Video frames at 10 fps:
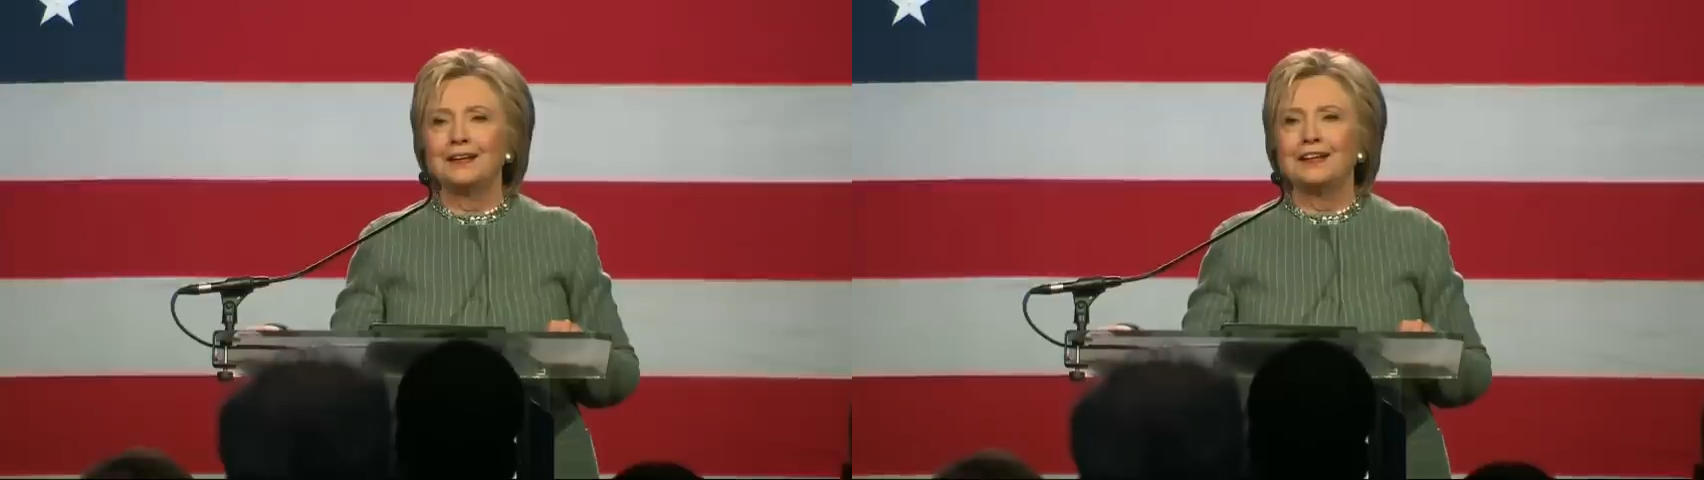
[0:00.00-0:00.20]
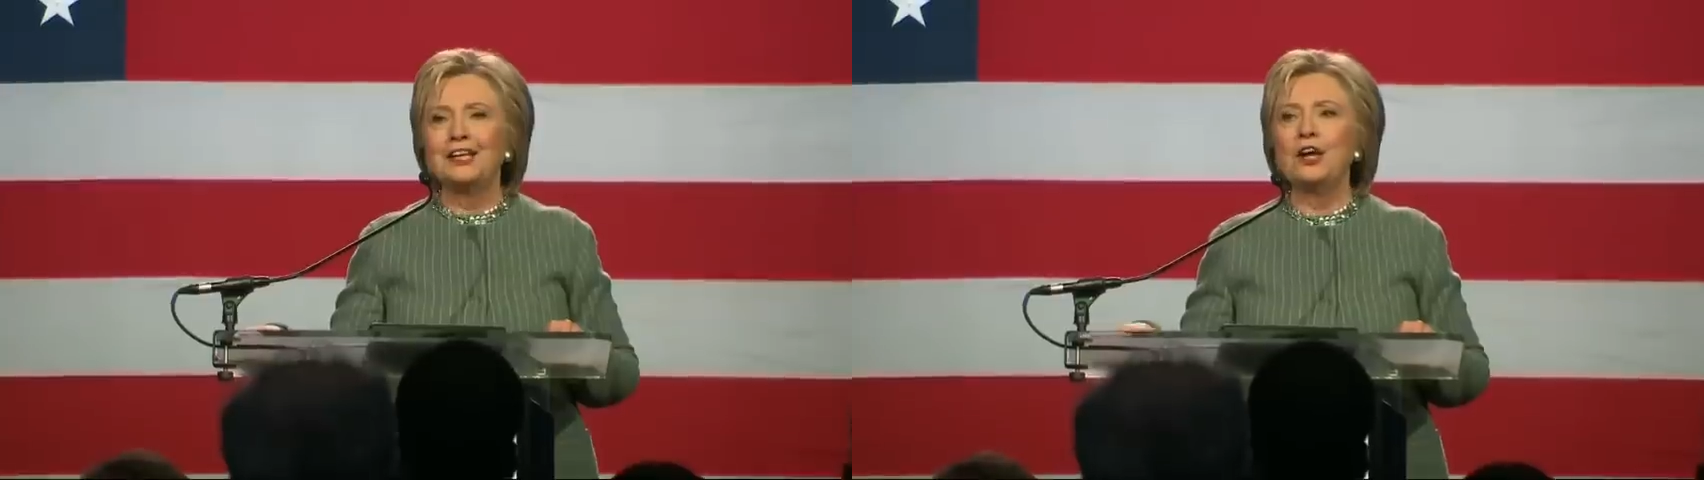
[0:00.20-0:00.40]

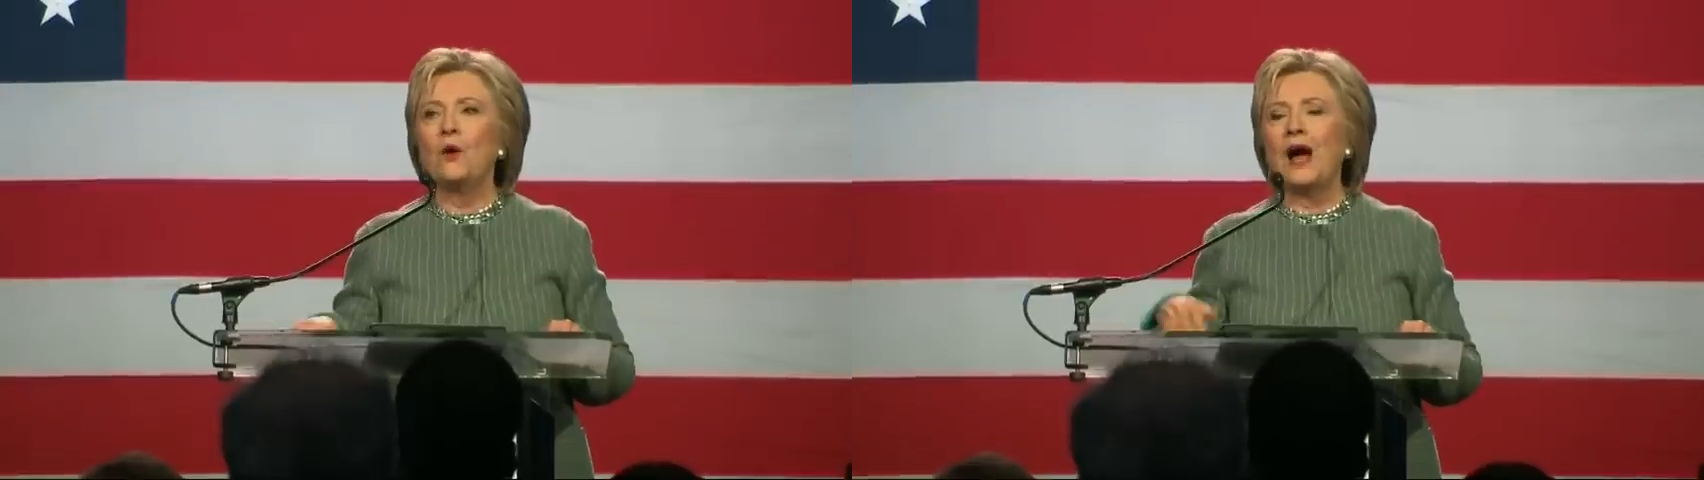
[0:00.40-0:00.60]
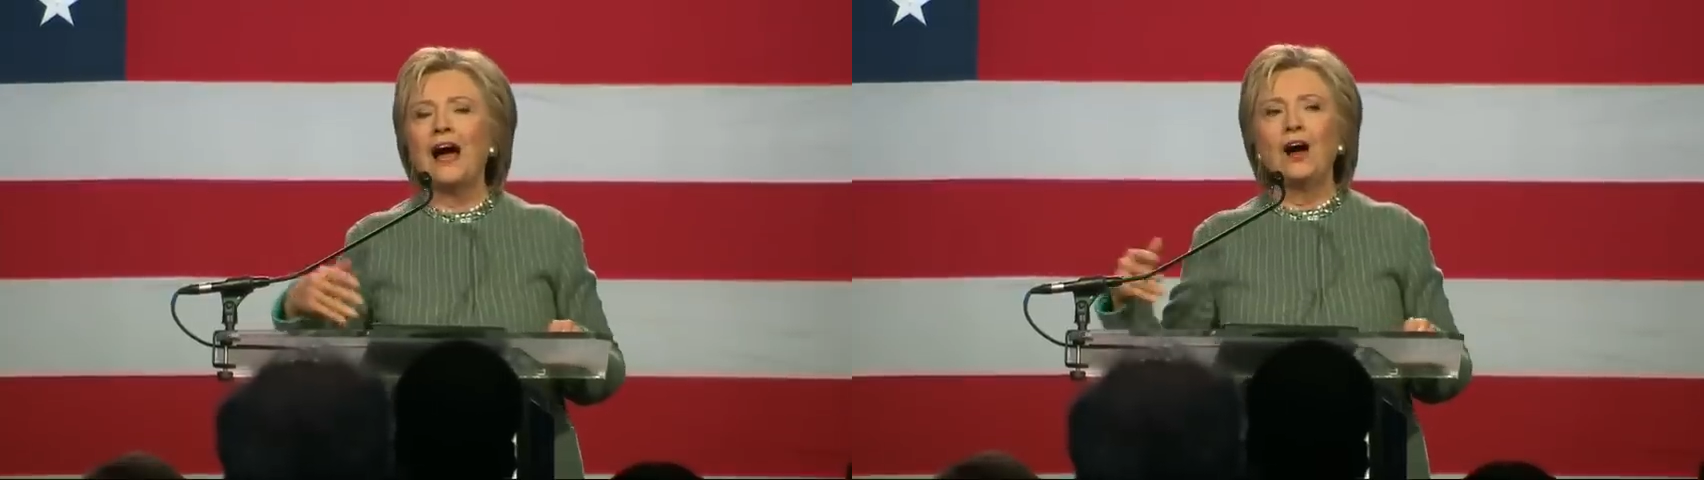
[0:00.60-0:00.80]
You
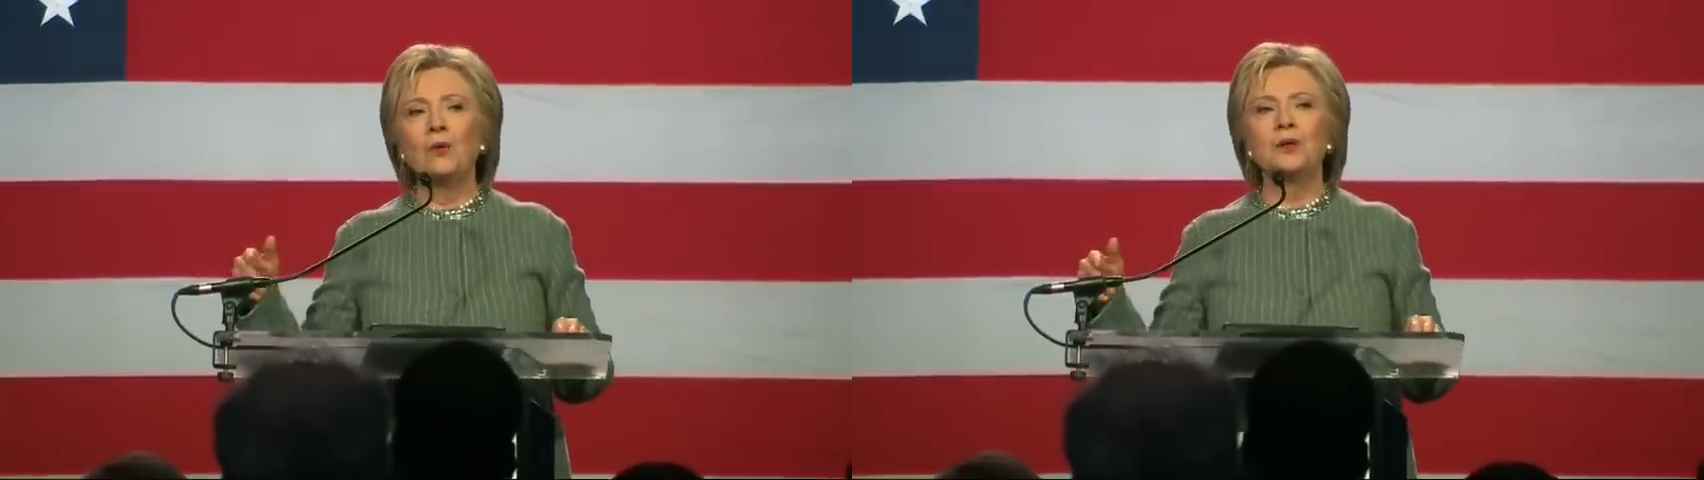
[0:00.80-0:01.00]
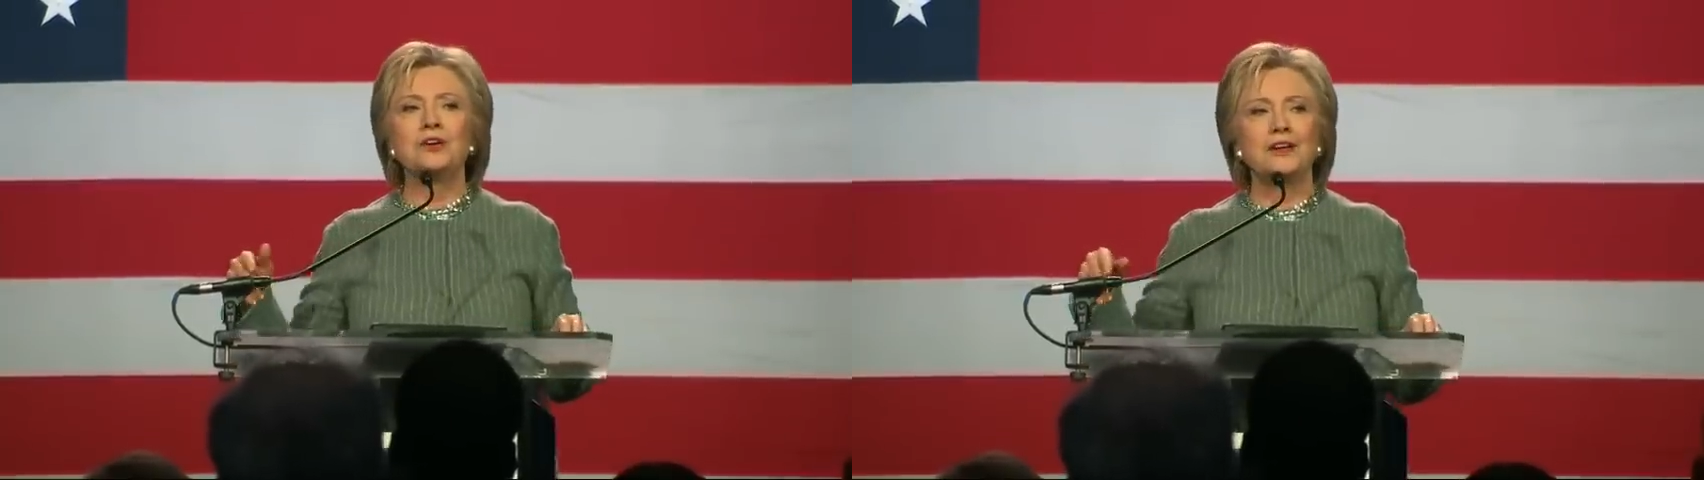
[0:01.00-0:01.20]
know
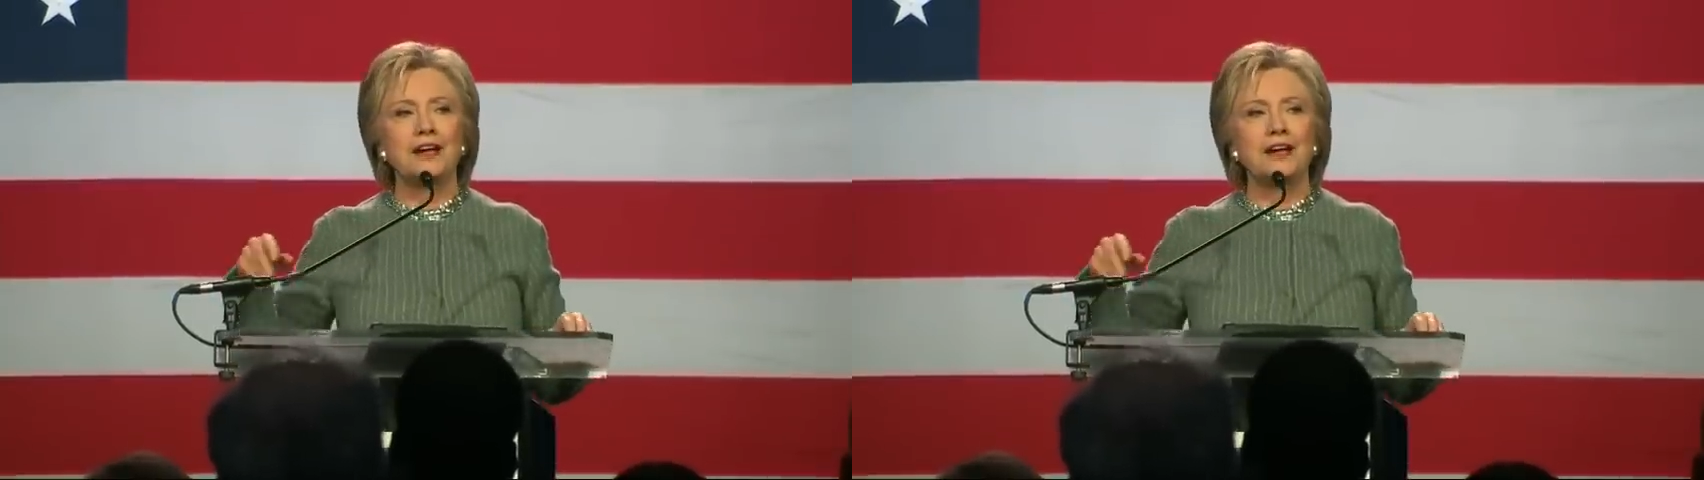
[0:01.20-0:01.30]
how when you're in